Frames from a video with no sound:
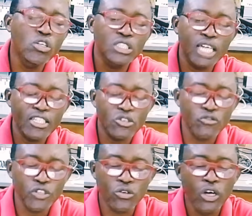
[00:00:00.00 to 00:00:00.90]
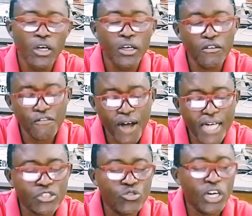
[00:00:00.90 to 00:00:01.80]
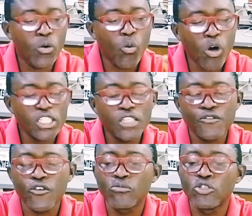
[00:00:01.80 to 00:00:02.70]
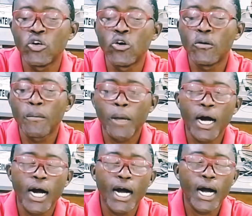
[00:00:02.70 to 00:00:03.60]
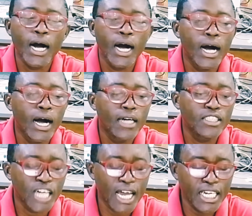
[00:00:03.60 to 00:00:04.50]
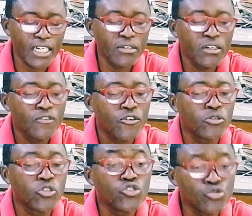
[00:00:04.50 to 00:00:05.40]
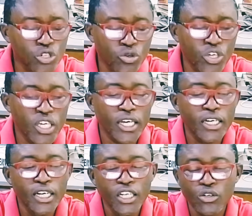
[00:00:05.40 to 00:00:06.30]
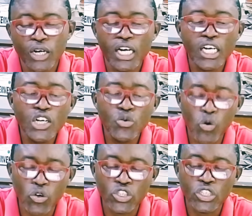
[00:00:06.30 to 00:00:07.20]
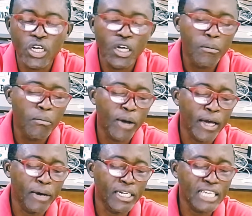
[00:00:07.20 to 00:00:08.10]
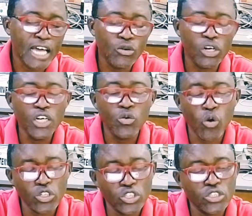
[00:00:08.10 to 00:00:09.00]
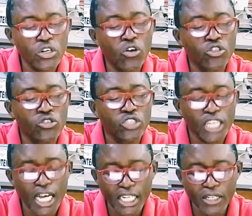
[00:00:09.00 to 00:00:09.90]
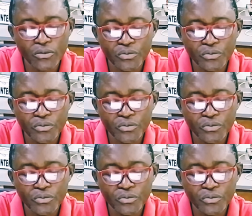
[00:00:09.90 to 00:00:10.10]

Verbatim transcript: your video. In fact, you can watch it from your channel, from your studio here. You can click watch. But by the time you click watch on your channel,